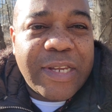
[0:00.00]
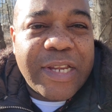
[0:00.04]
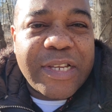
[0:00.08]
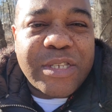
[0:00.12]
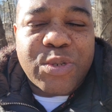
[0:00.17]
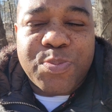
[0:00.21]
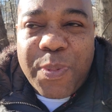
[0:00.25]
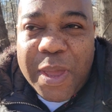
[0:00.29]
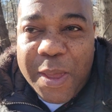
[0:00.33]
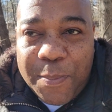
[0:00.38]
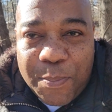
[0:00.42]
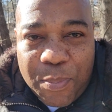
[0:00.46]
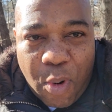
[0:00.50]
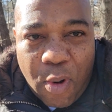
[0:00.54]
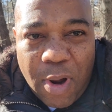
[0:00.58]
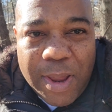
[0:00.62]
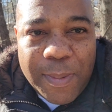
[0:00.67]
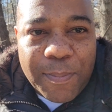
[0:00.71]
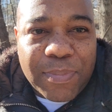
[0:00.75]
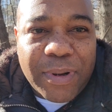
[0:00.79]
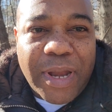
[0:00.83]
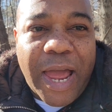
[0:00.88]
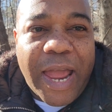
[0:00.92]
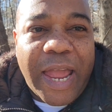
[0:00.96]
let's be
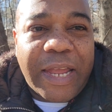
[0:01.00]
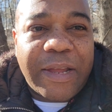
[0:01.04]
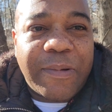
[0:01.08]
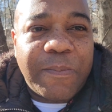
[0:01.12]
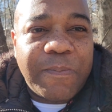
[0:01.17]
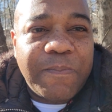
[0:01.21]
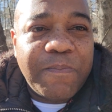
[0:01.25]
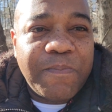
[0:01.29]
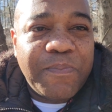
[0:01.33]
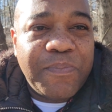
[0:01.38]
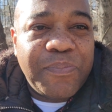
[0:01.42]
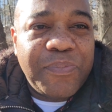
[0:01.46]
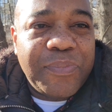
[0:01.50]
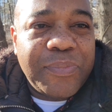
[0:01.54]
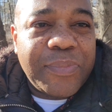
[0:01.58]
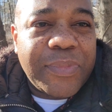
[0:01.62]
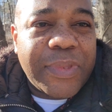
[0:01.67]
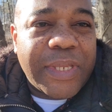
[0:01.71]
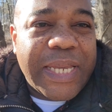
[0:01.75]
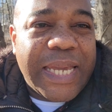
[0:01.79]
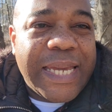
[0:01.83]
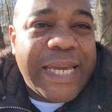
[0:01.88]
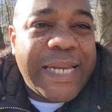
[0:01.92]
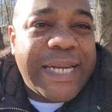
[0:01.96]
point blank.
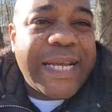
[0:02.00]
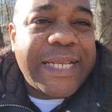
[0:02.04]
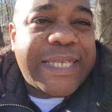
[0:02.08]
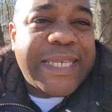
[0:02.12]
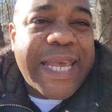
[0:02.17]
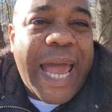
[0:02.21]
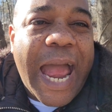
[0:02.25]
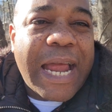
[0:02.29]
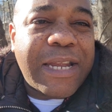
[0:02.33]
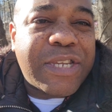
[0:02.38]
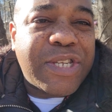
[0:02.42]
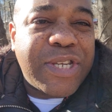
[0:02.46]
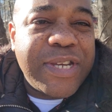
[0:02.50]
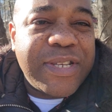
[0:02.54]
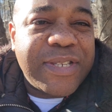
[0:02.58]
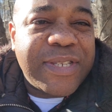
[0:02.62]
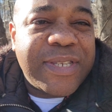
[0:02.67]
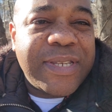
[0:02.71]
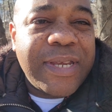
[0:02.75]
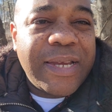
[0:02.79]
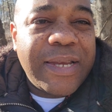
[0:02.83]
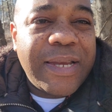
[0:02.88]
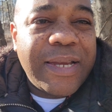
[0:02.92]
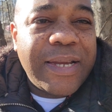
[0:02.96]
It
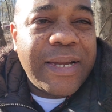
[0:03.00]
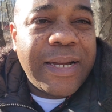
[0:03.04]
attaches